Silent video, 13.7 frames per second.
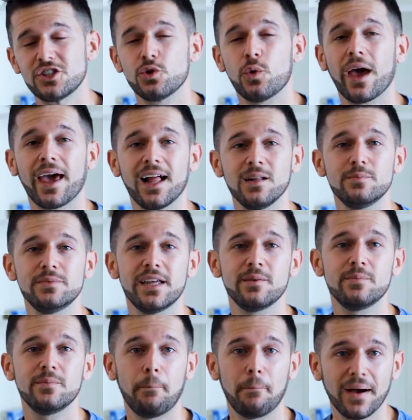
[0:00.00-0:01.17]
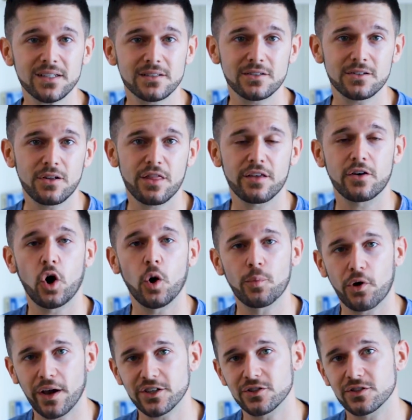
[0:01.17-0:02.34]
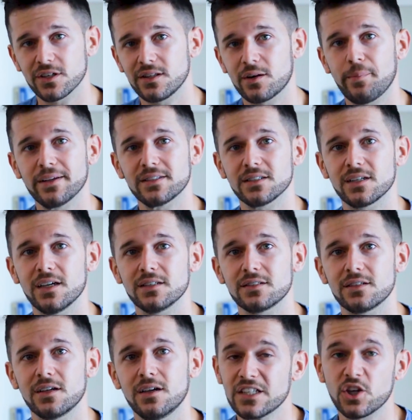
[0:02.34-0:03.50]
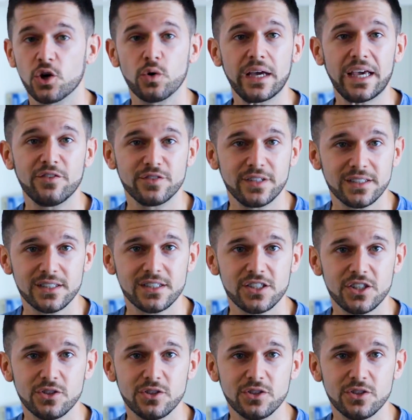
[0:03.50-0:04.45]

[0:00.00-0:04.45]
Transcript: to help them master their operations in their businesses. So if this is